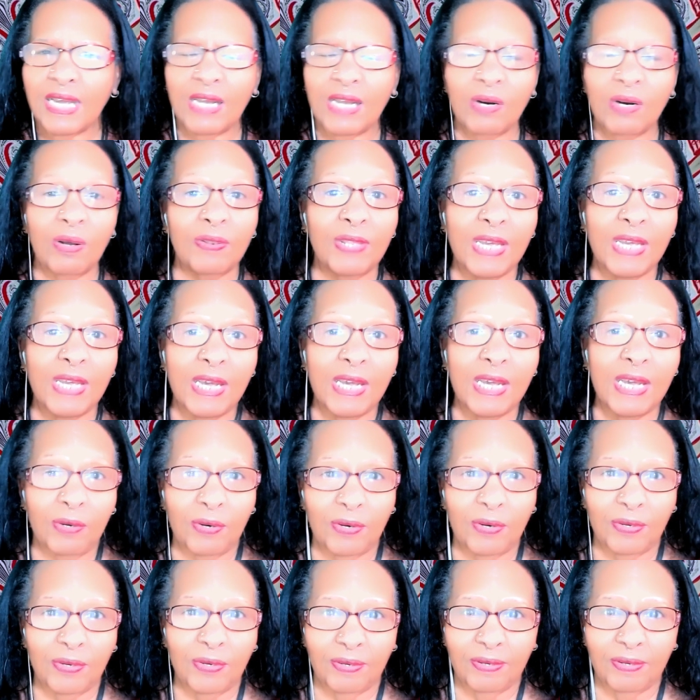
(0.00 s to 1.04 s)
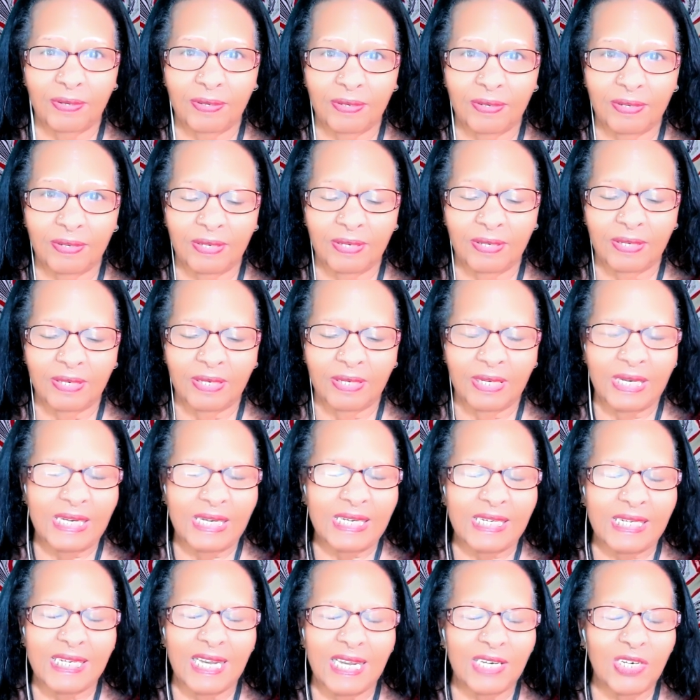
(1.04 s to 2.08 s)
and on the inner,
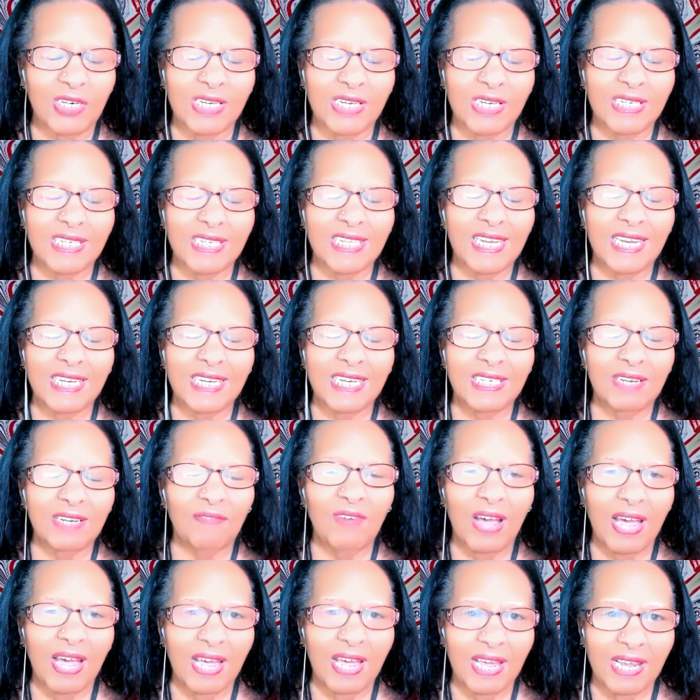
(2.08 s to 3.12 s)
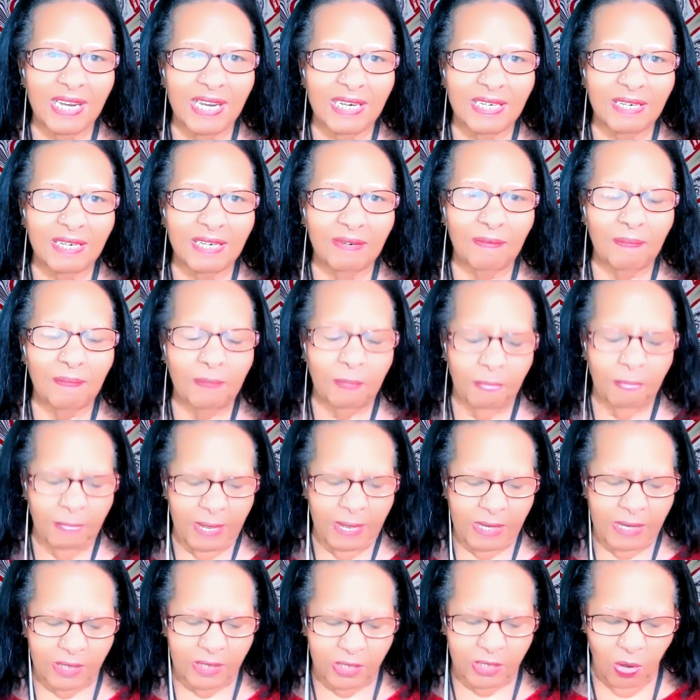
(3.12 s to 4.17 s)
such as the divine.
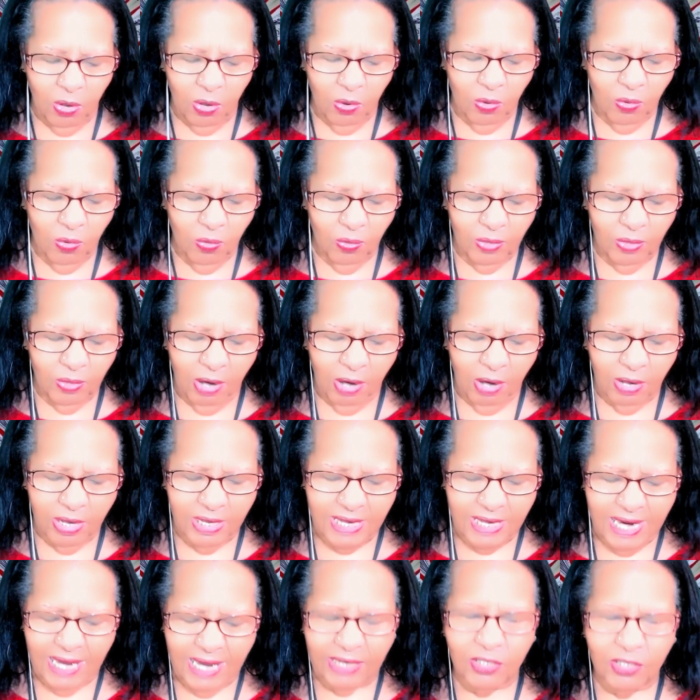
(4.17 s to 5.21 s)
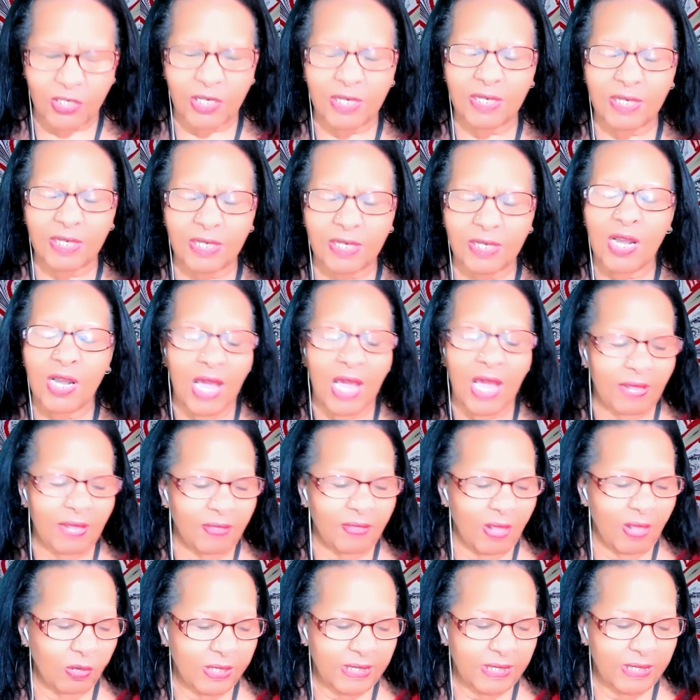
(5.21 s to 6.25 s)
So our connection, and
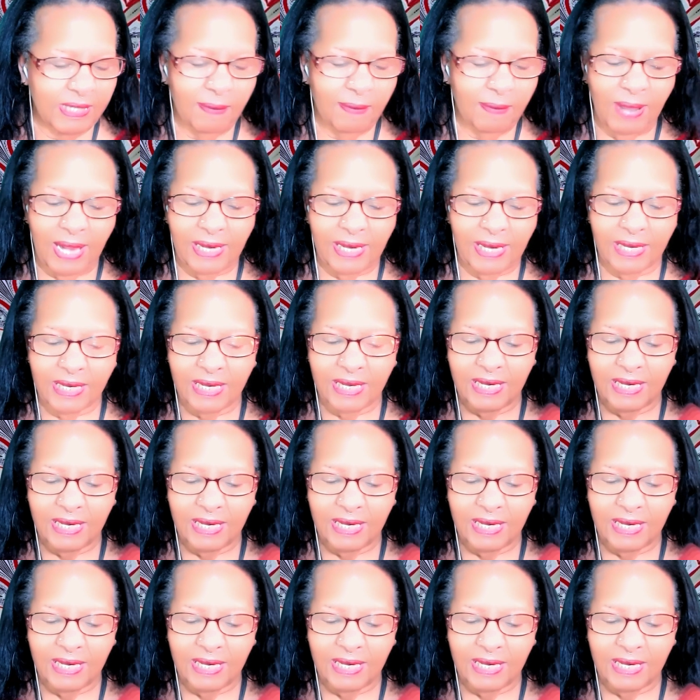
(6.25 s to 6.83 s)
that symbolic